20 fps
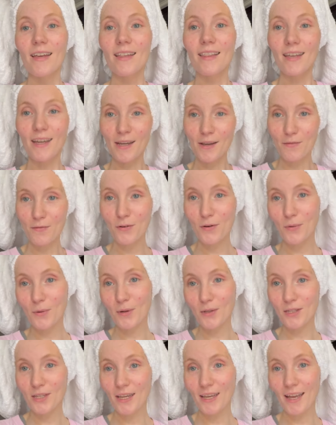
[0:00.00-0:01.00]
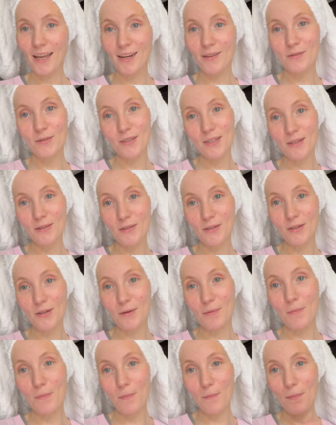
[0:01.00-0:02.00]
Thank you for watching, and I'll see you soon.
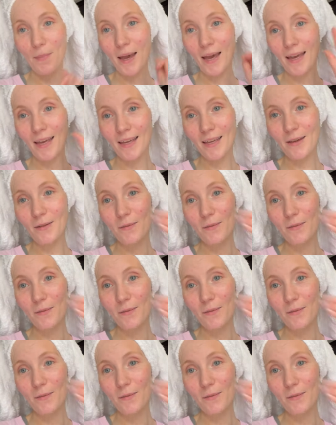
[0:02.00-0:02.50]
Bye.